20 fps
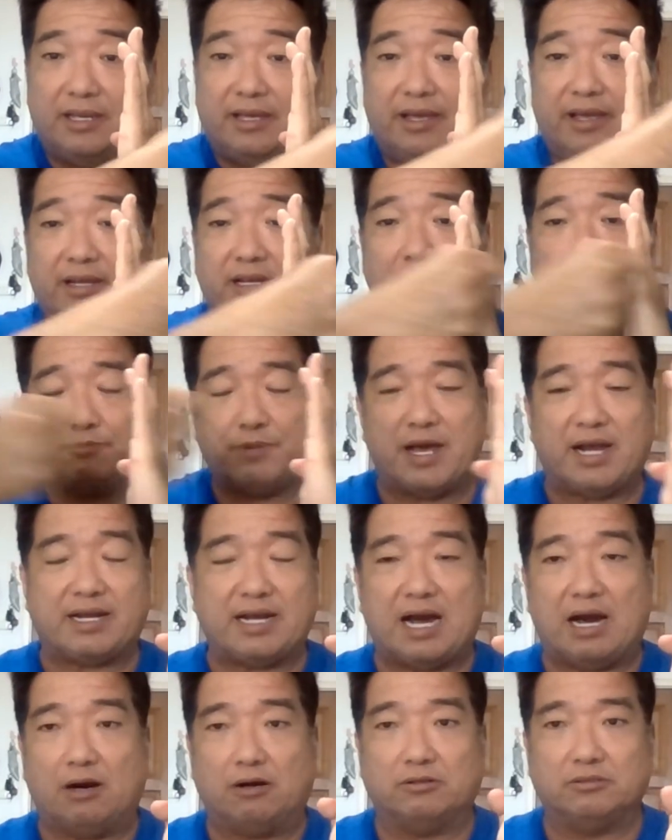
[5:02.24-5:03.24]
and comes back
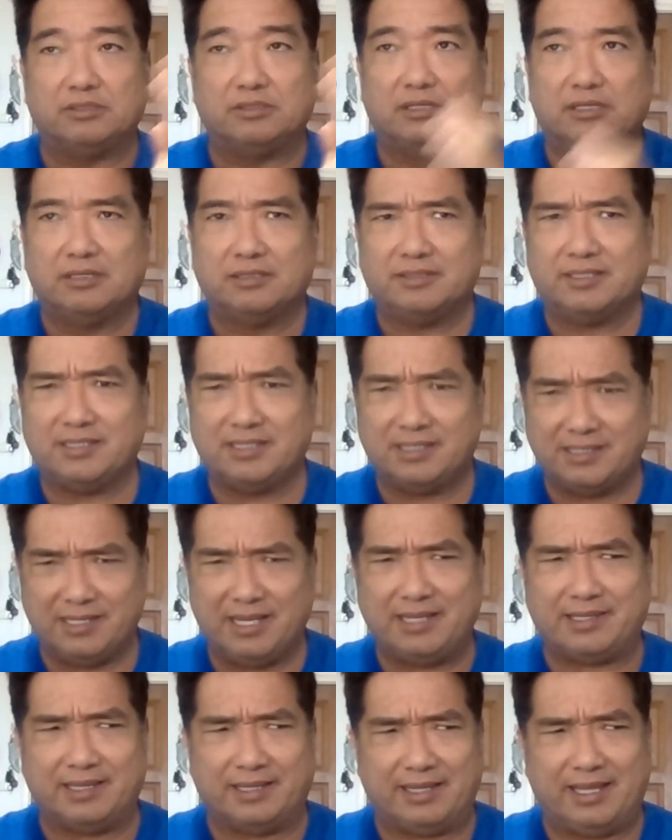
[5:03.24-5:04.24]
out. There's a
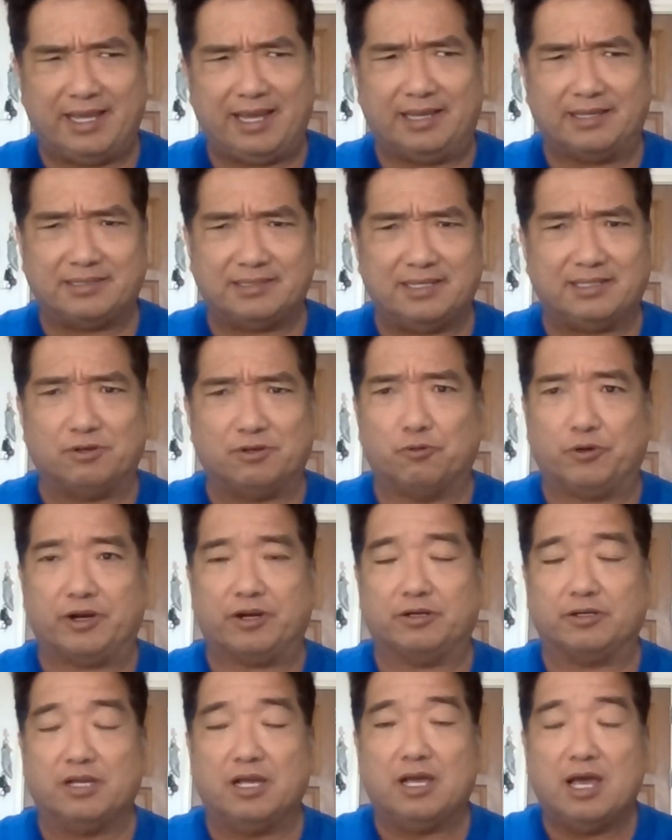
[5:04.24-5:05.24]
slight delay. It's kind of
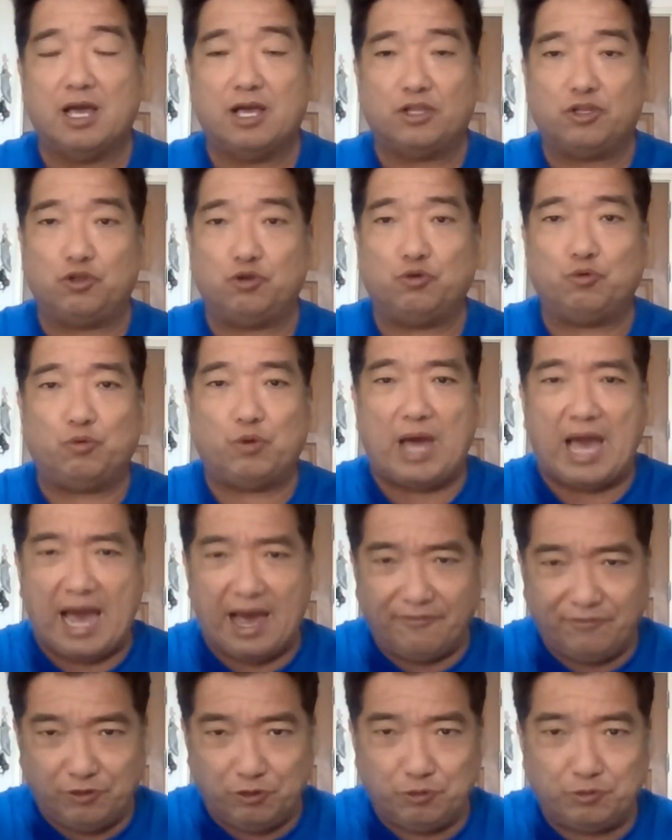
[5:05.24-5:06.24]
weird. You
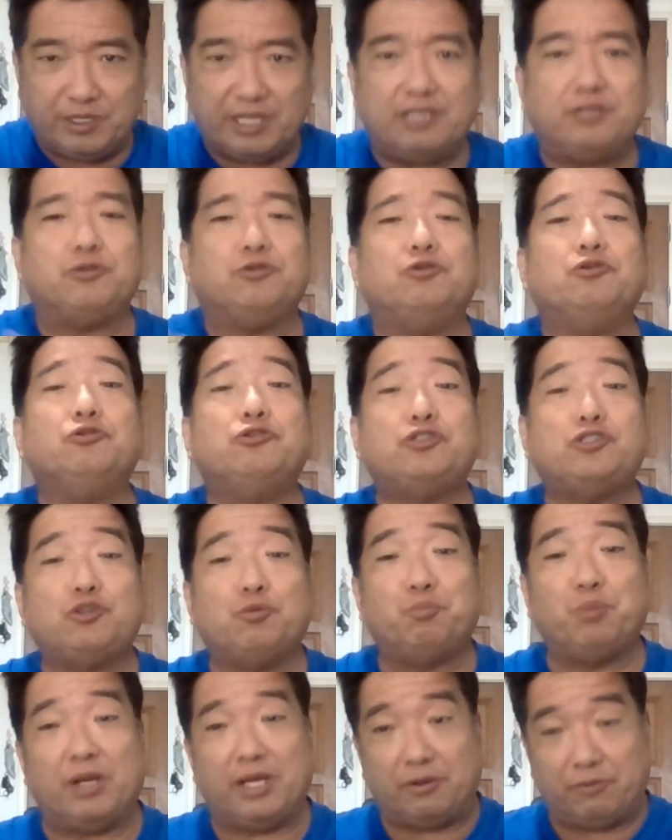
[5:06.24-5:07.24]
have to get used to
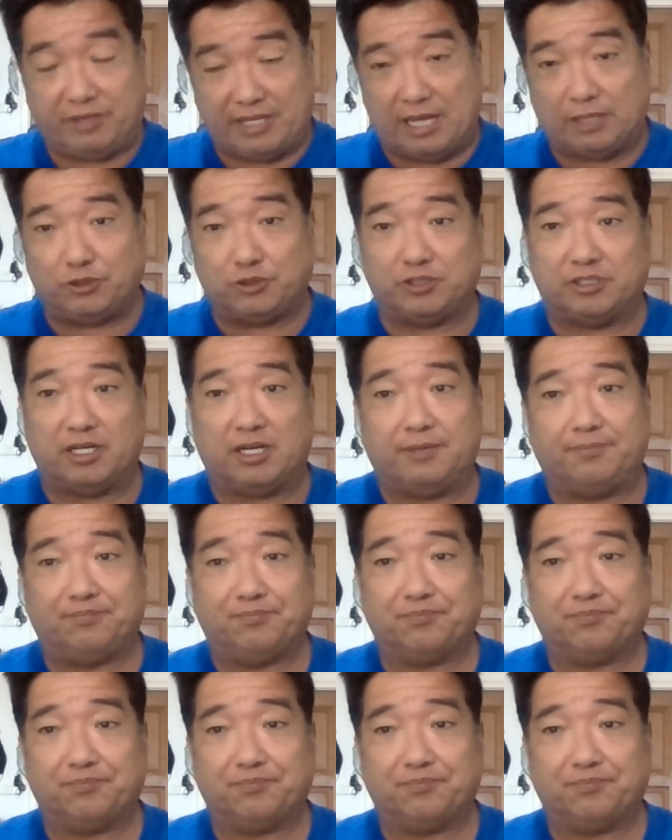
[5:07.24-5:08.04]
playing with natural gut.